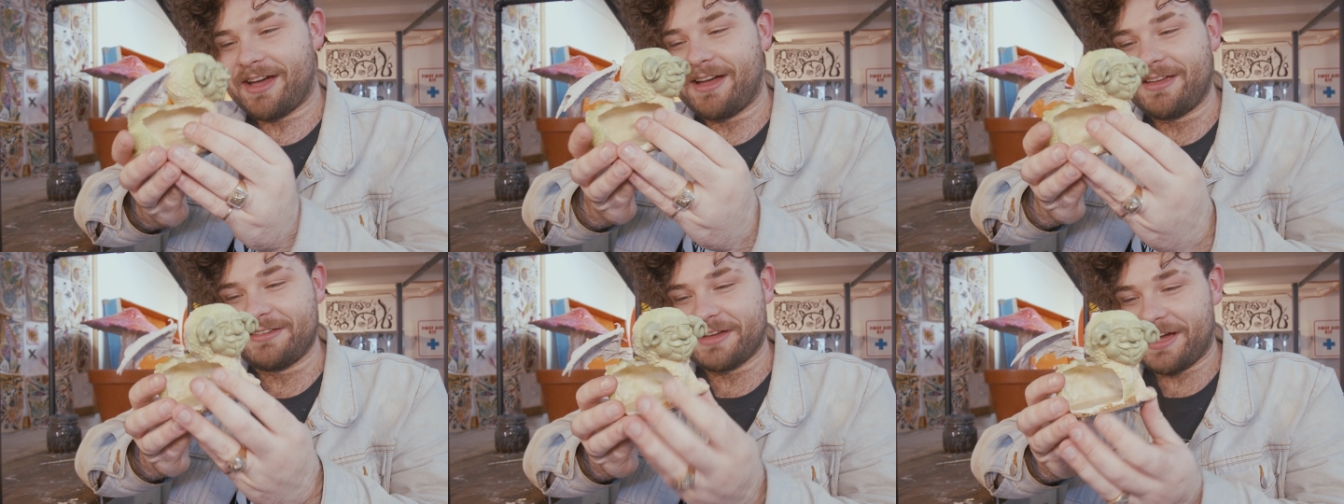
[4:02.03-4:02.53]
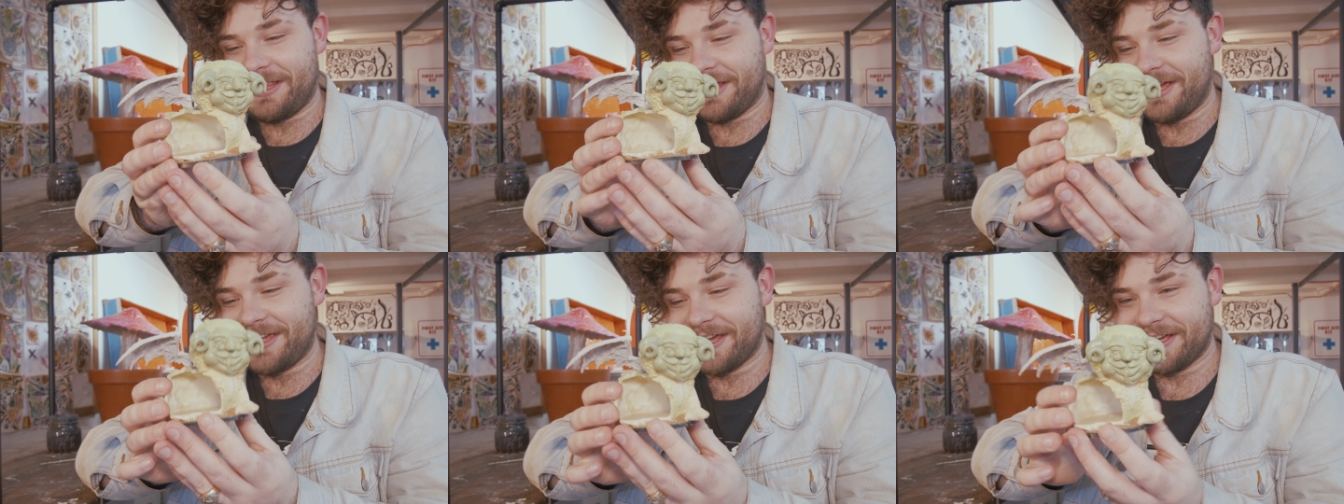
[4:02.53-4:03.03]
I
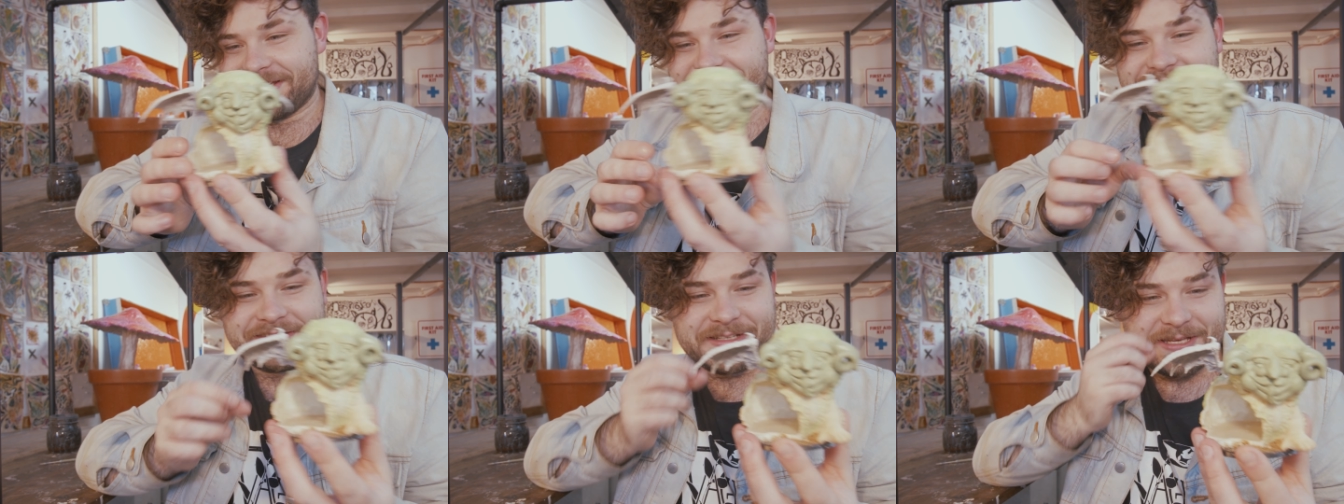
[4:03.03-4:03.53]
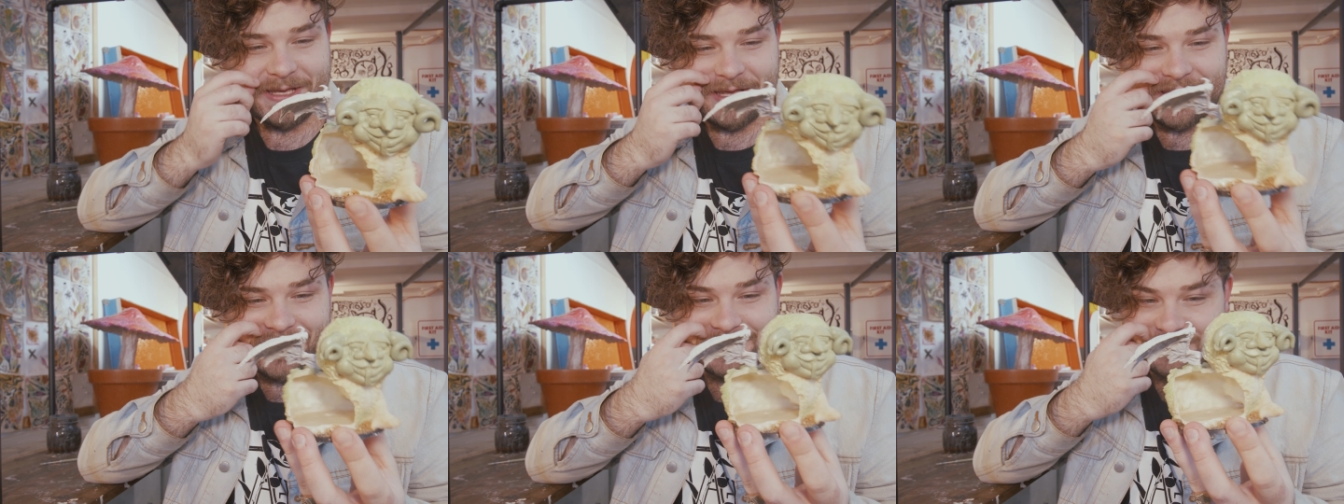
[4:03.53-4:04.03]
like it.
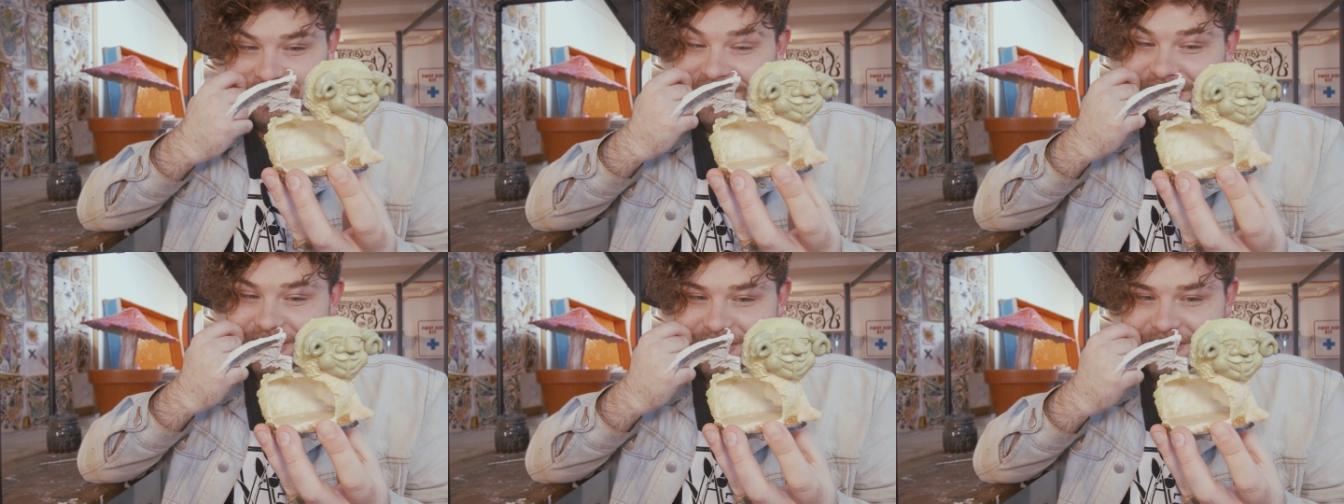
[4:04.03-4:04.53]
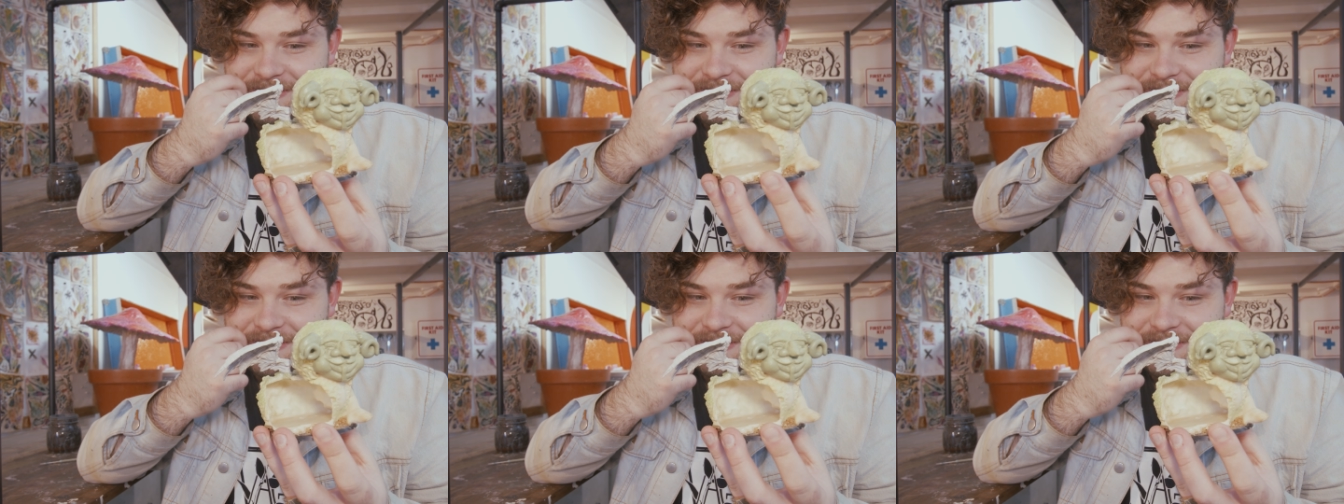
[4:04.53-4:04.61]
It's weird though.